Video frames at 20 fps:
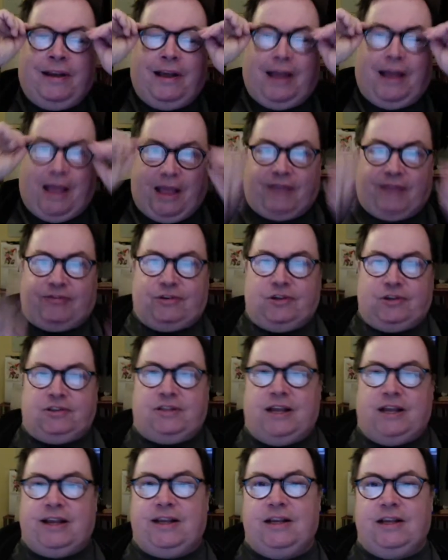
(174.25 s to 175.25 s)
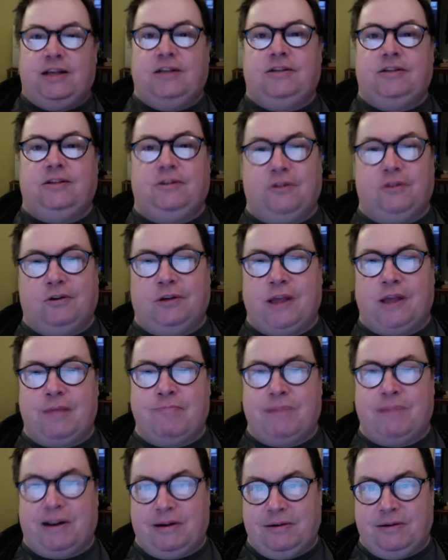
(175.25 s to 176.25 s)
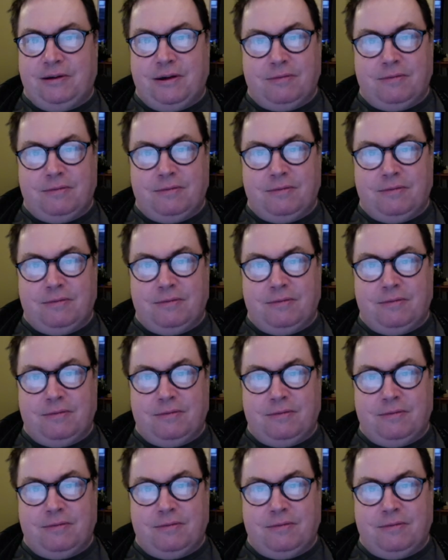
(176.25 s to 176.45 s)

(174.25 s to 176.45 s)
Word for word: Have a good day. Do not get bitten